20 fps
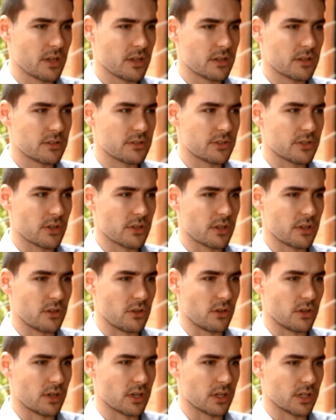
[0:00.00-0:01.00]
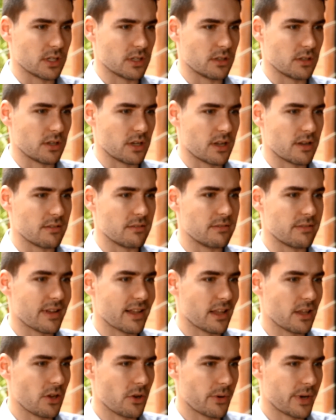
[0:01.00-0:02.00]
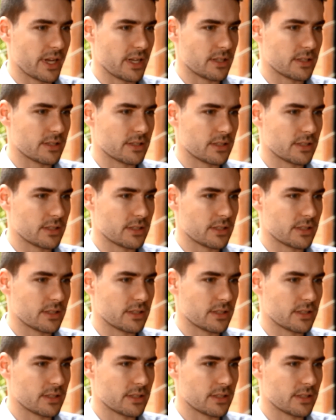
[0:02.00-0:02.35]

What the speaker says: so that you can evaluate